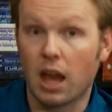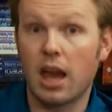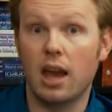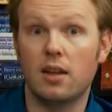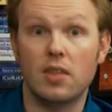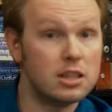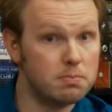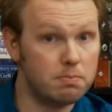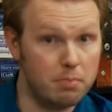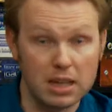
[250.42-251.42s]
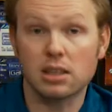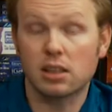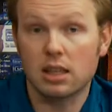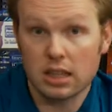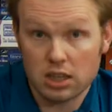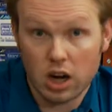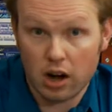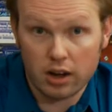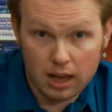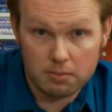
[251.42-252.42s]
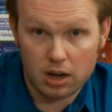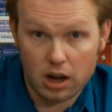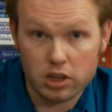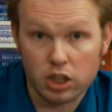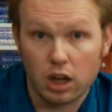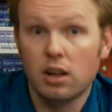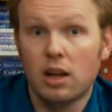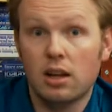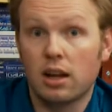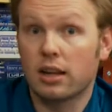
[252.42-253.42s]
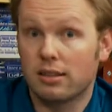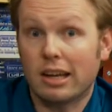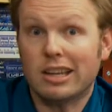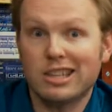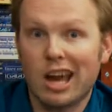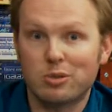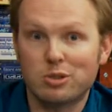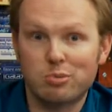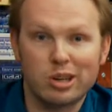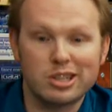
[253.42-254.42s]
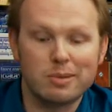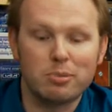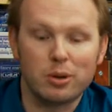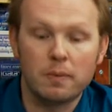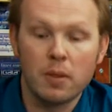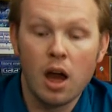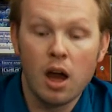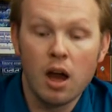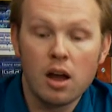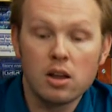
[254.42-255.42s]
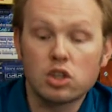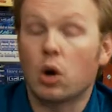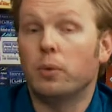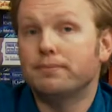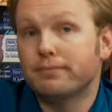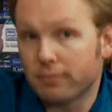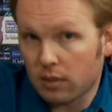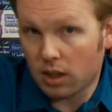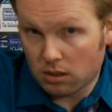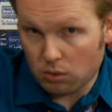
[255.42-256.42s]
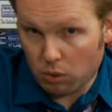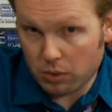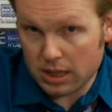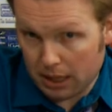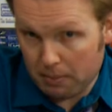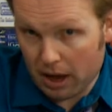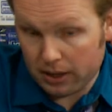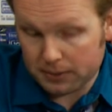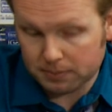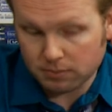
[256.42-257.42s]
And that's basically the entire game in a nutshell. Like I said, it was pretty simple. So, what do we think about it?